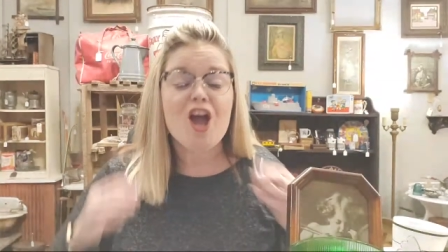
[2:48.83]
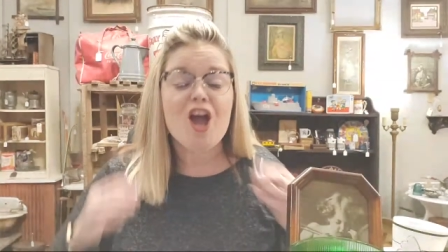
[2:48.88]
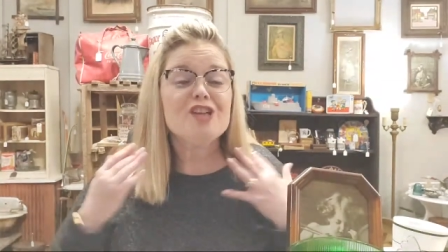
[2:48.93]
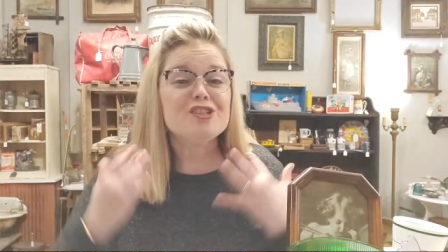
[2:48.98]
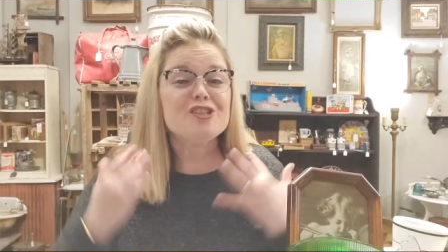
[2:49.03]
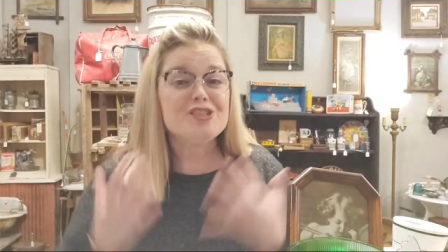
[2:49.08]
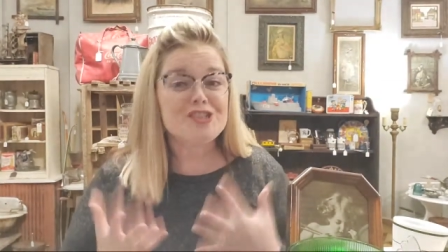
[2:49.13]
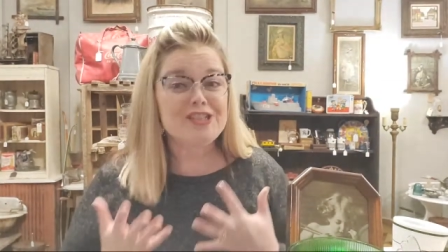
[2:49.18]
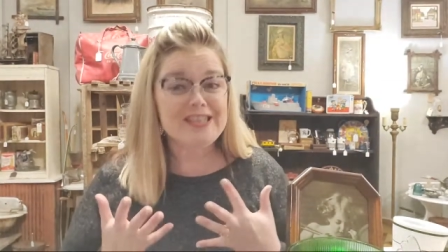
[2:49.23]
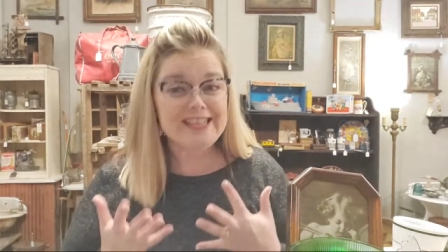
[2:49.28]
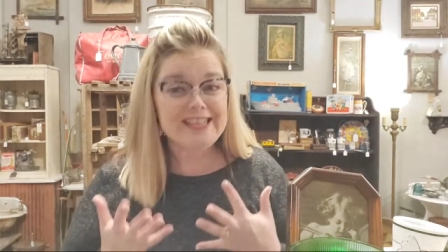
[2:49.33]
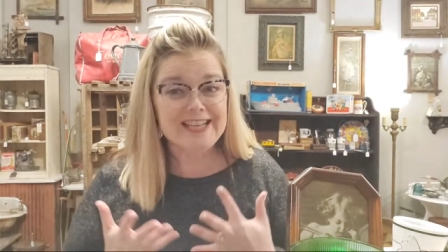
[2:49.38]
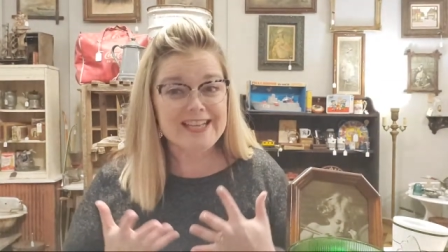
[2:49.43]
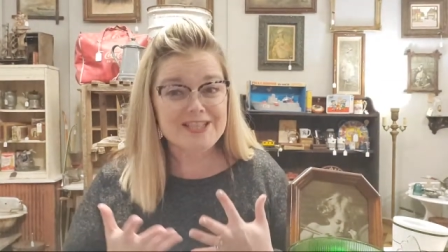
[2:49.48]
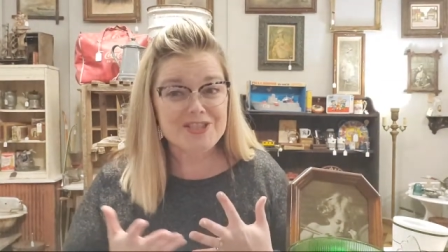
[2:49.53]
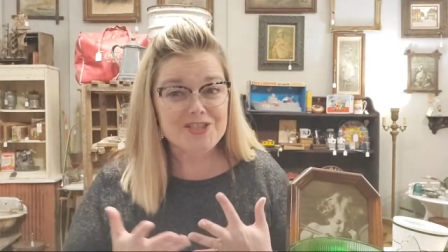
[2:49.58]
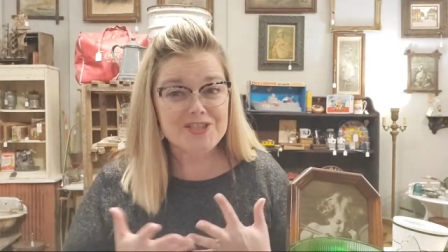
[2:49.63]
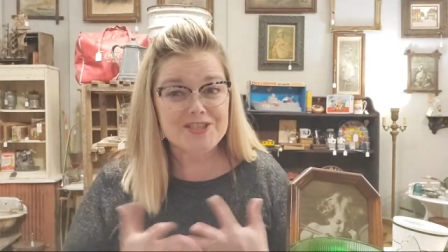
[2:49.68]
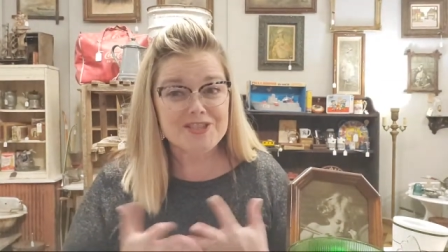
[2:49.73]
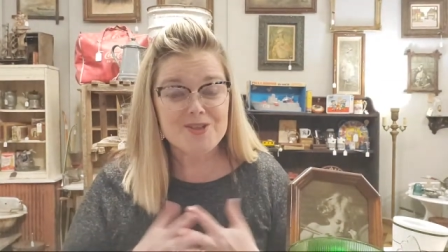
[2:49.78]
She
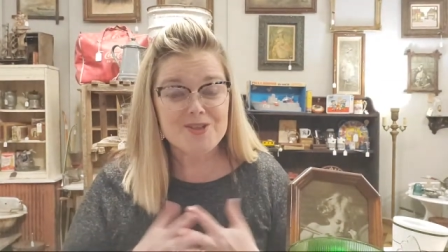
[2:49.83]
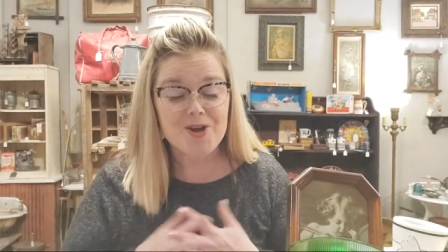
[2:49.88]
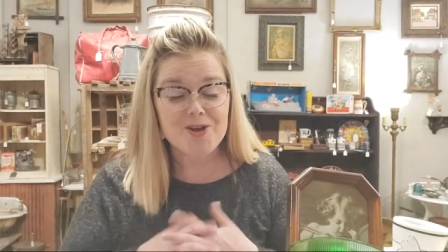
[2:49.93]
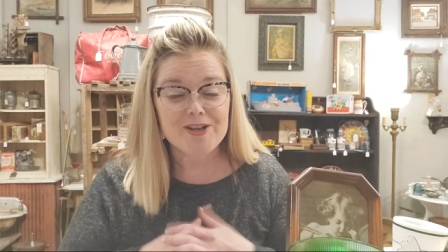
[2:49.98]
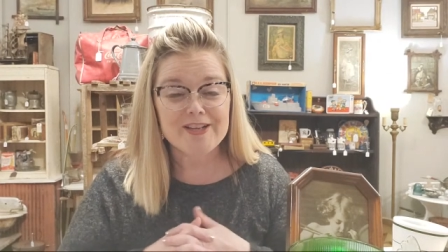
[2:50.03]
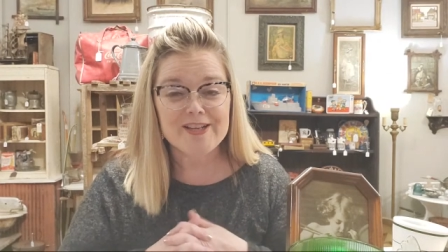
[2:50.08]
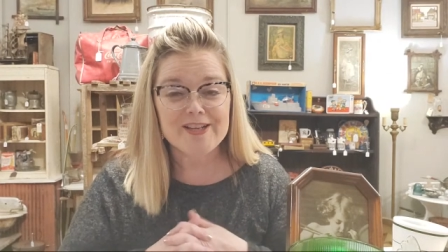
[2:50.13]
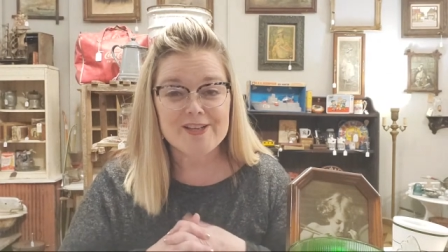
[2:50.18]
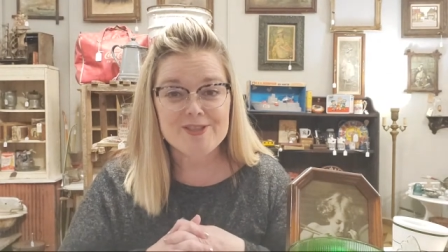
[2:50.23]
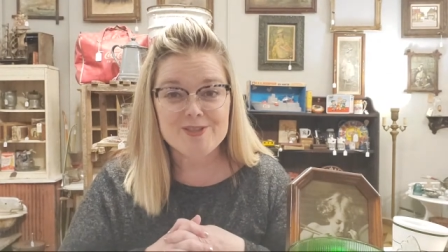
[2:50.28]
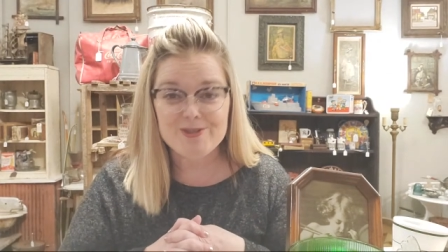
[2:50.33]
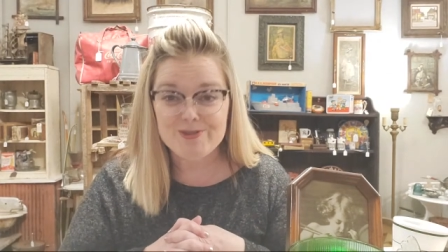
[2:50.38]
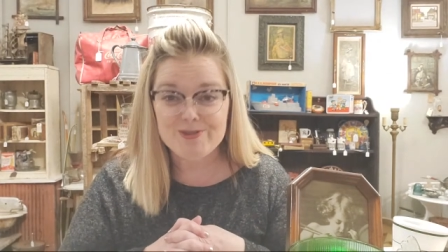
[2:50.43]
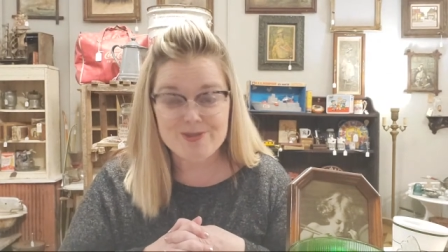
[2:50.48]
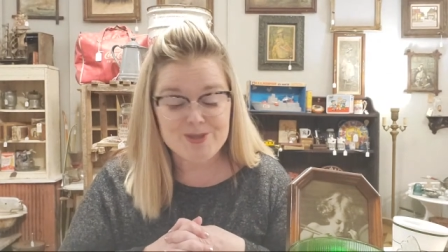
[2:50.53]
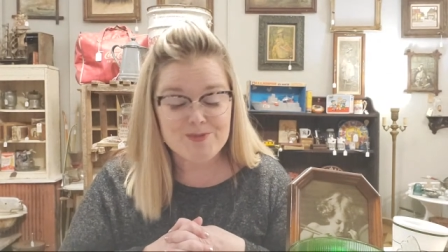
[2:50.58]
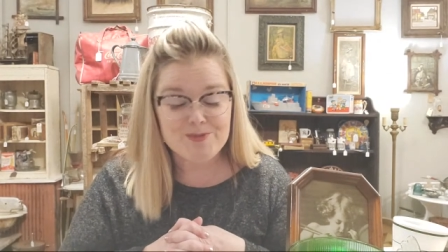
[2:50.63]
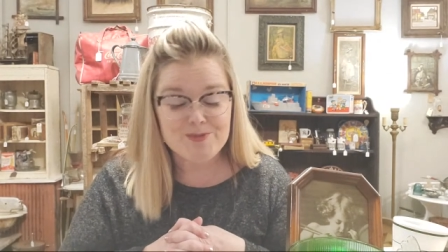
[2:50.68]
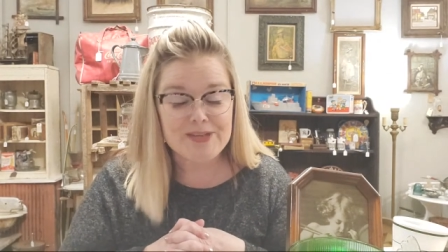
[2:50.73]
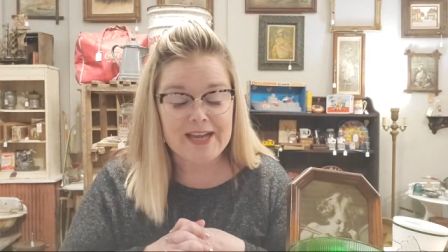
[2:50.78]
has just started a
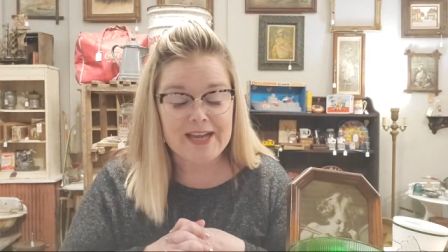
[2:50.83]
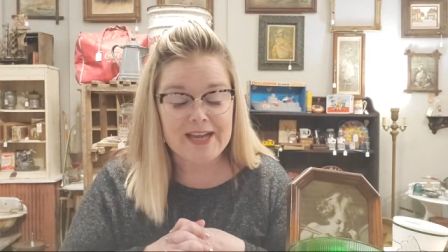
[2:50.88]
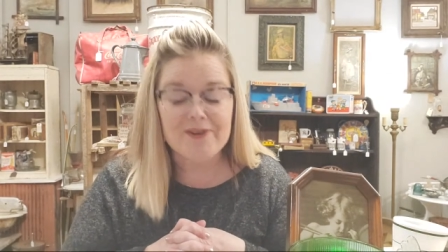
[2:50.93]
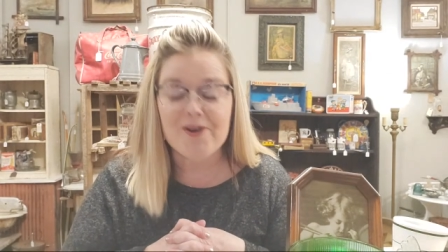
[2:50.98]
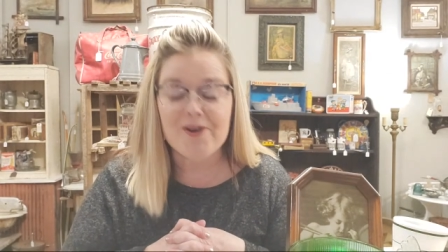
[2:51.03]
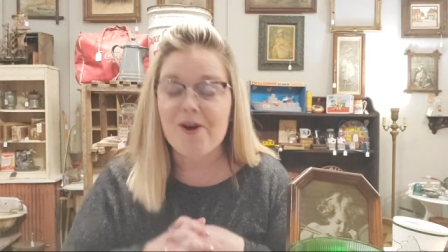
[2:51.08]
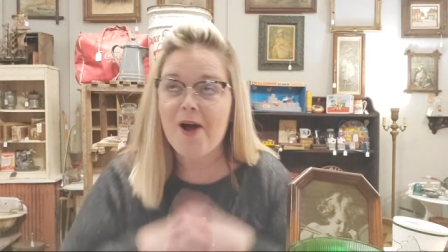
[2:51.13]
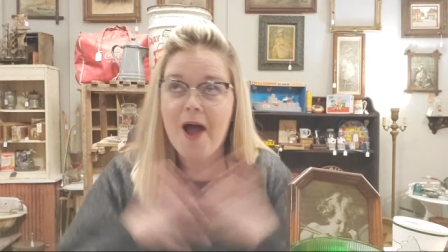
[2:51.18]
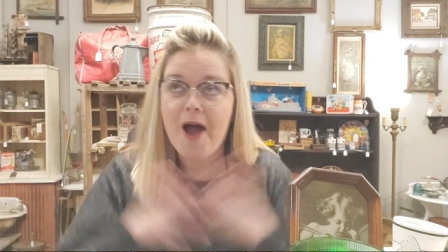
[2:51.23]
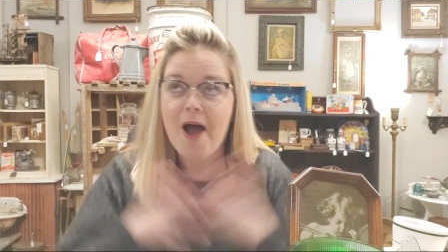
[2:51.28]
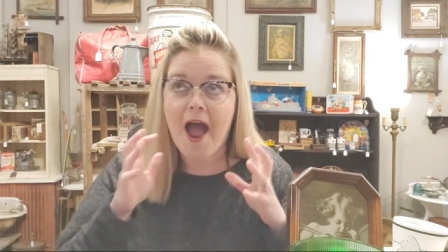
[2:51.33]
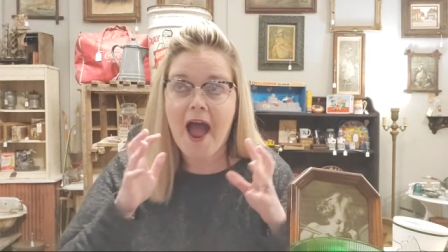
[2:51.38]
YouTube channel